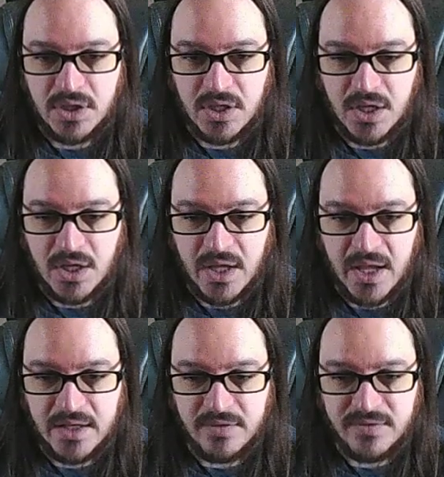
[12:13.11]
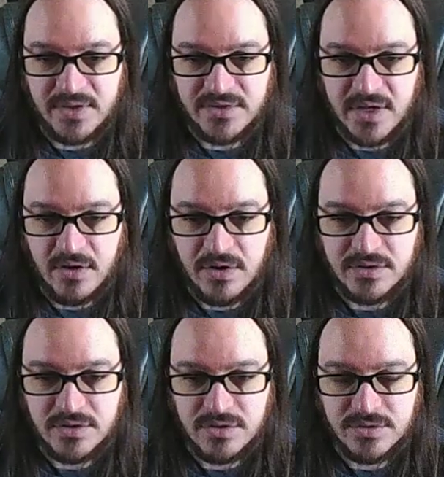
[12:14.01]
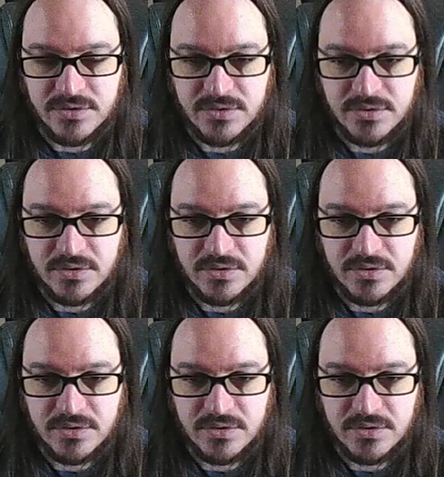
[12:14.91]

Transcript: any of these characters